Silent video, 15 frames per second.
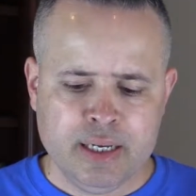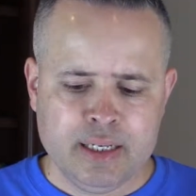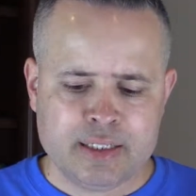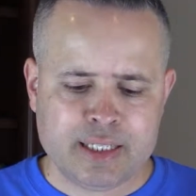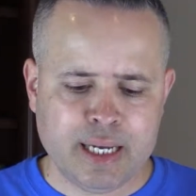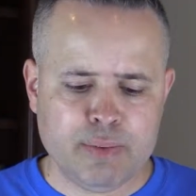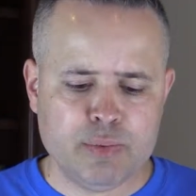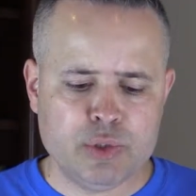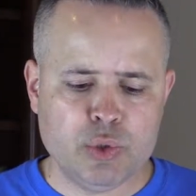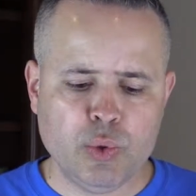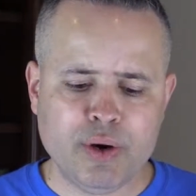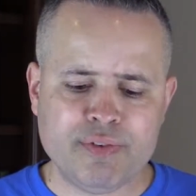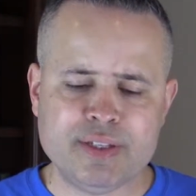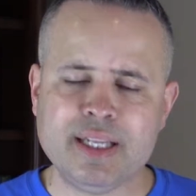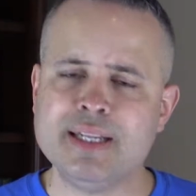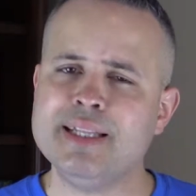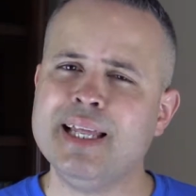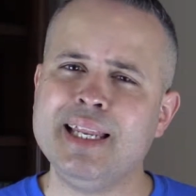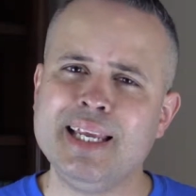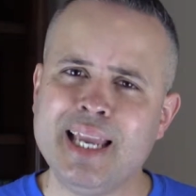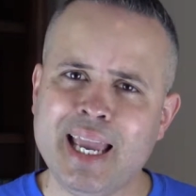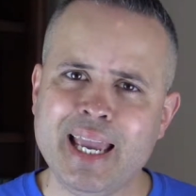Satan will do everything that
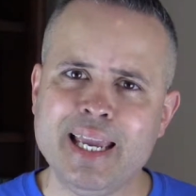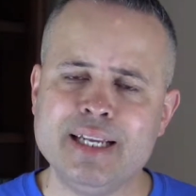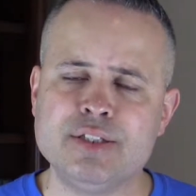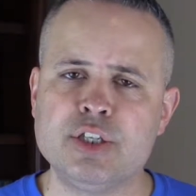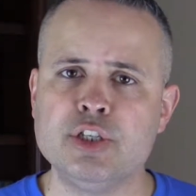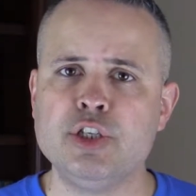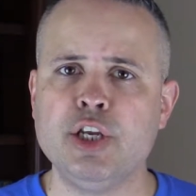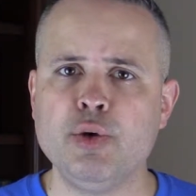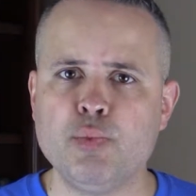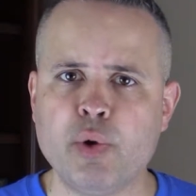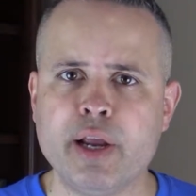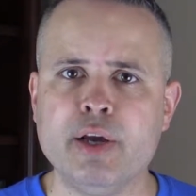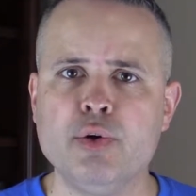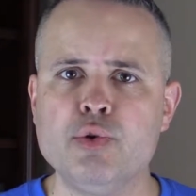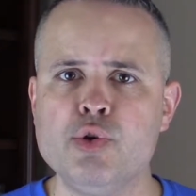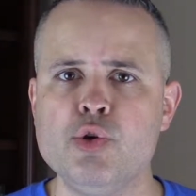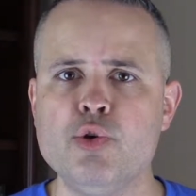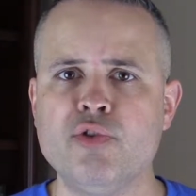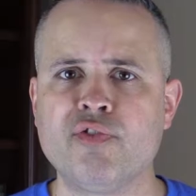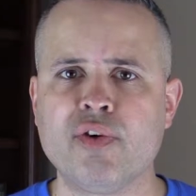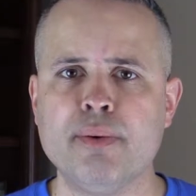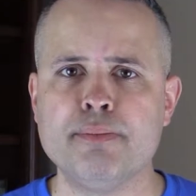he can to derail
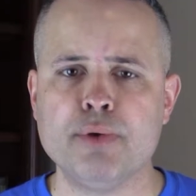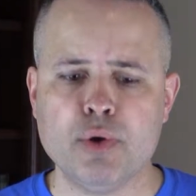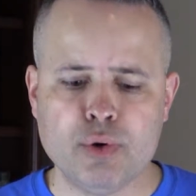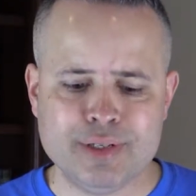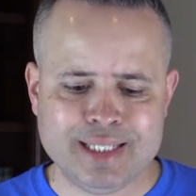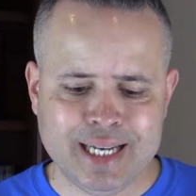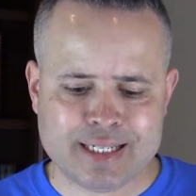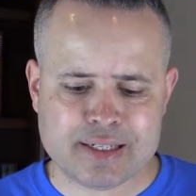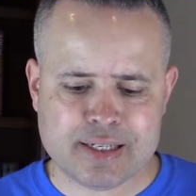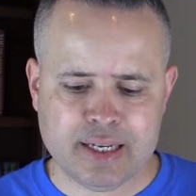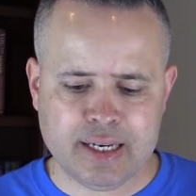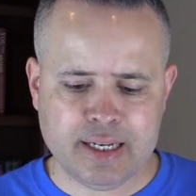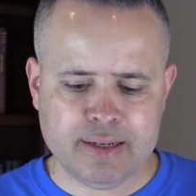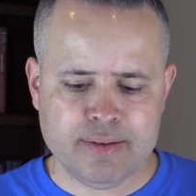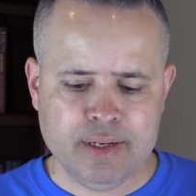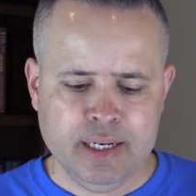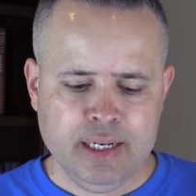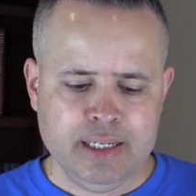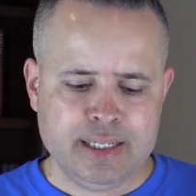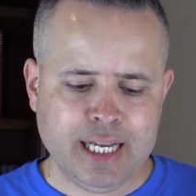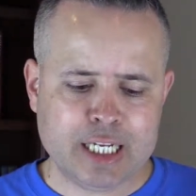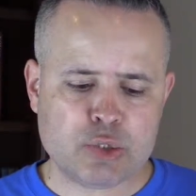you from your destiny.
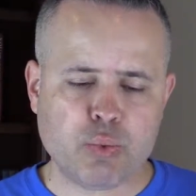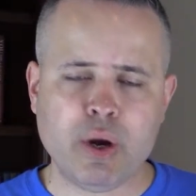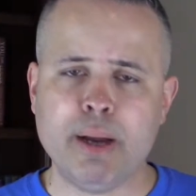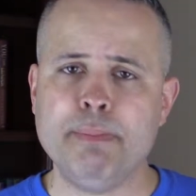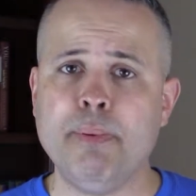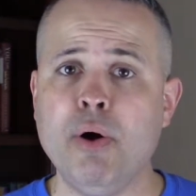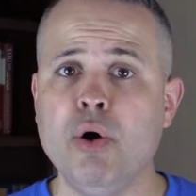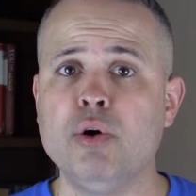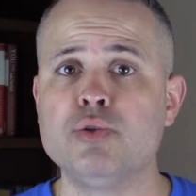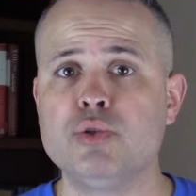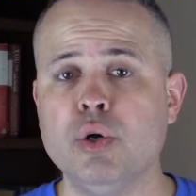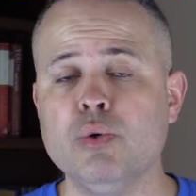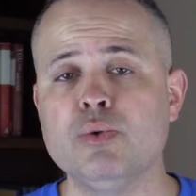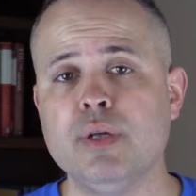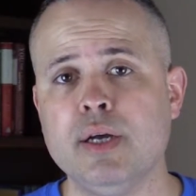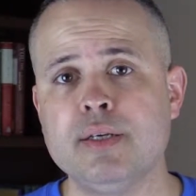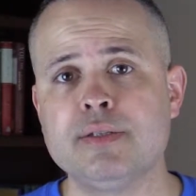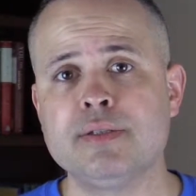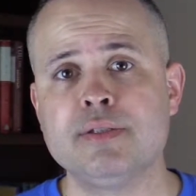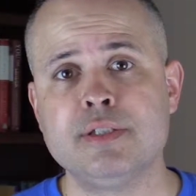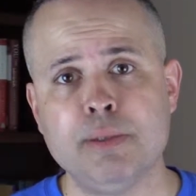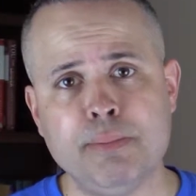That's why Paul told
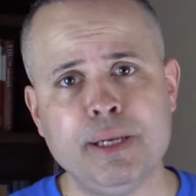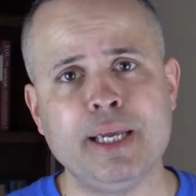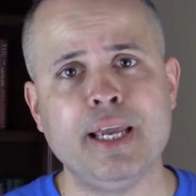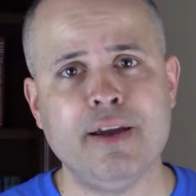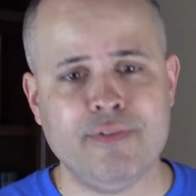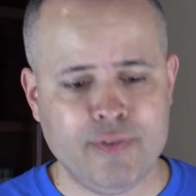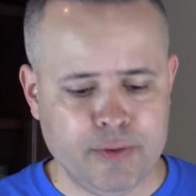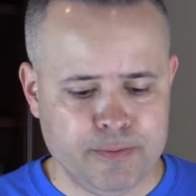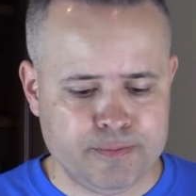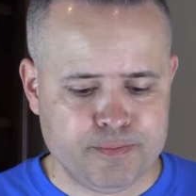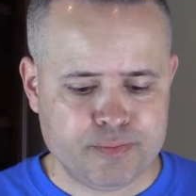us to be careful.